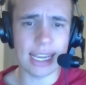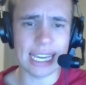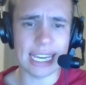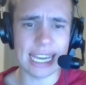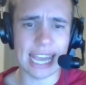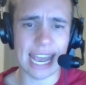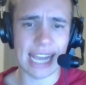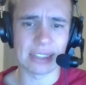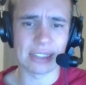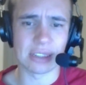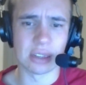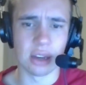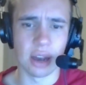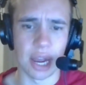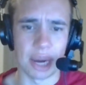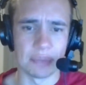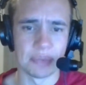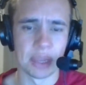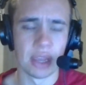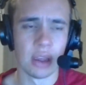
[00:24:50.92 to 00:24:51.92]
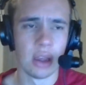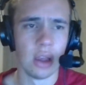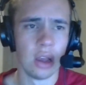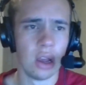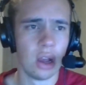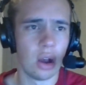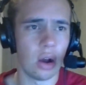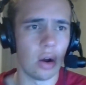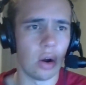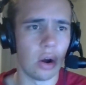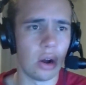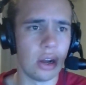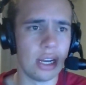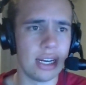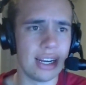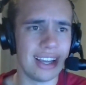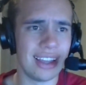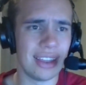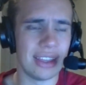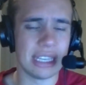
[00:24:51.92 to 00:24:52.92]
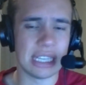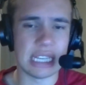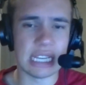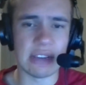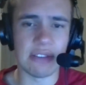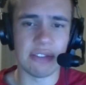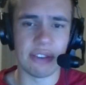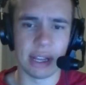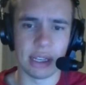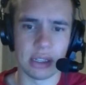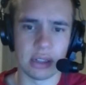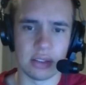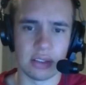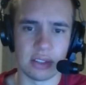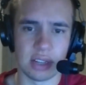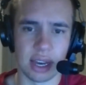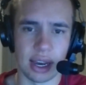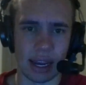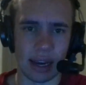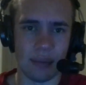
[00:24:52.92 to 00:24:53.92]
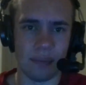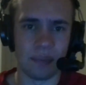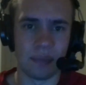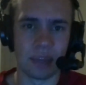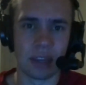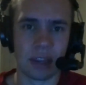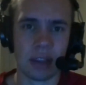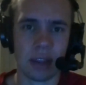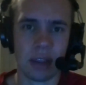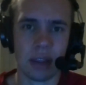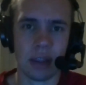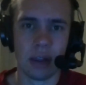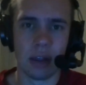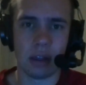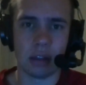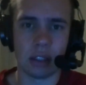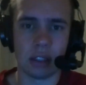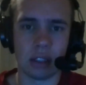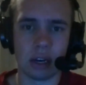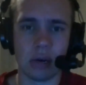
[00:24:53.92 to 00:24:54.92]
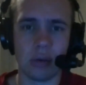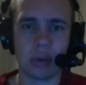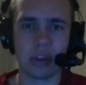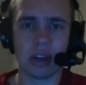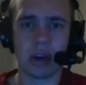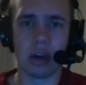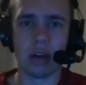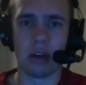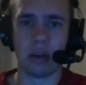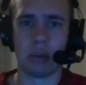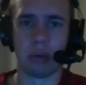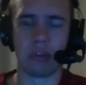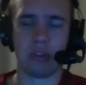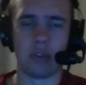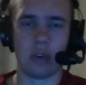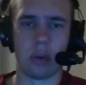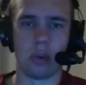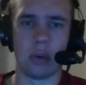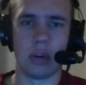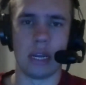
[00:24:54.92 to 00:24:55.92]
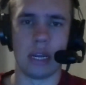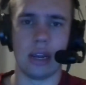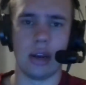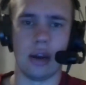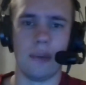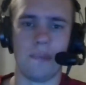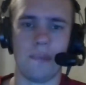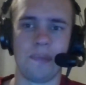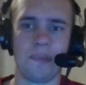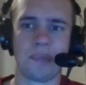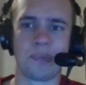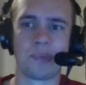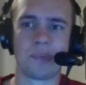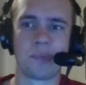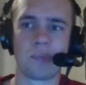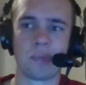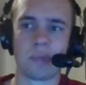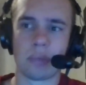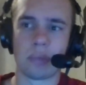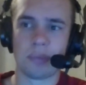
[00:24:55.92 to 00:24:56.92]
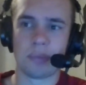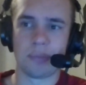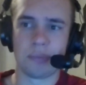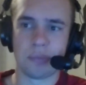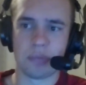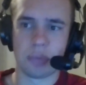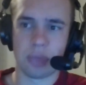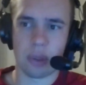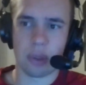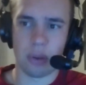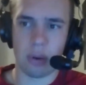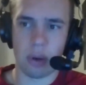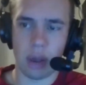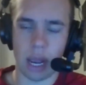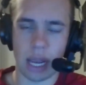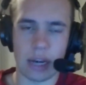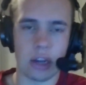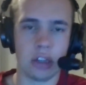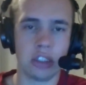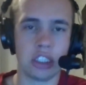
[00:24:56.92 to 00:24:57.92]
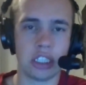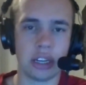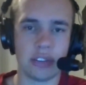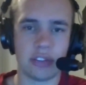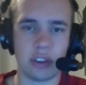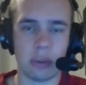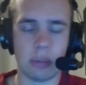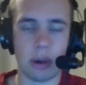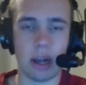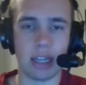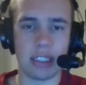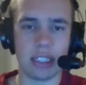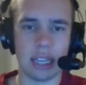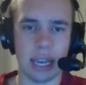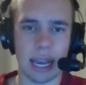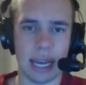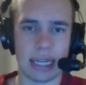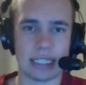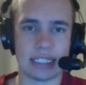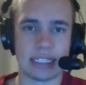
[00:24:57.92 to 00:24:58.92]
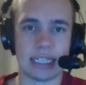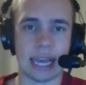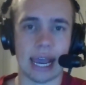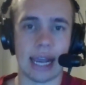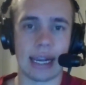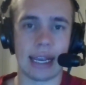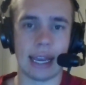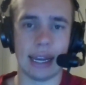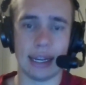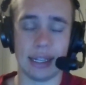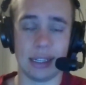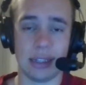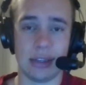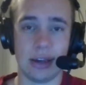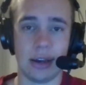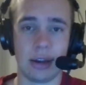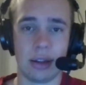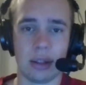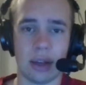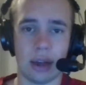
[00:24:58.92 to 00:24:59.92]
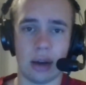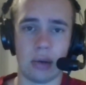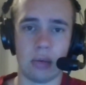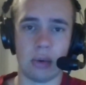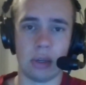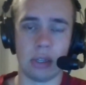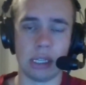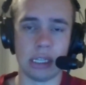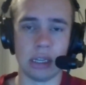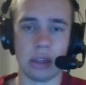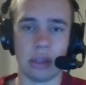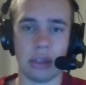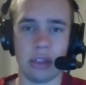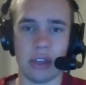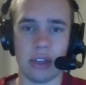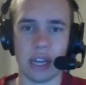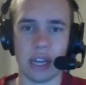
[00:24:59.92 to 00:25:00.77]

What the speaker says: He has not. On the defensive side, I'll start with an underperformer here. I know Jeffrey Bossa had a sack and has done a lot of really good